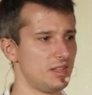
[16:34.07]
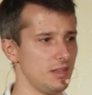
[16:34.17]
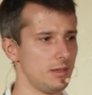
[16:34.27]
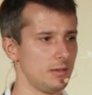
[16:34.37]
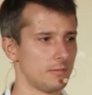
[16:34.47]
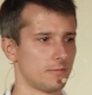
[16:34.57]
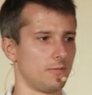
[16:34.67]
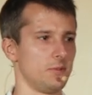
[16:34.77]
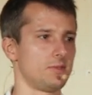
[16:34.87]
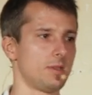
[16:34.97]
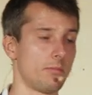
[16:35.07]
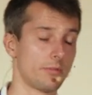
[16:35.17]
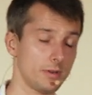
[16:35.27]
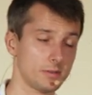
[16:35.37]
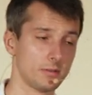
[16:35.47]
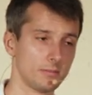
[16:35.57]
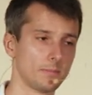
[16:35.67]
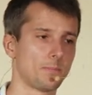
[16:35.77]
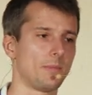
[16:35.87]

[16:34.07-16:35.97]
key, for some reason,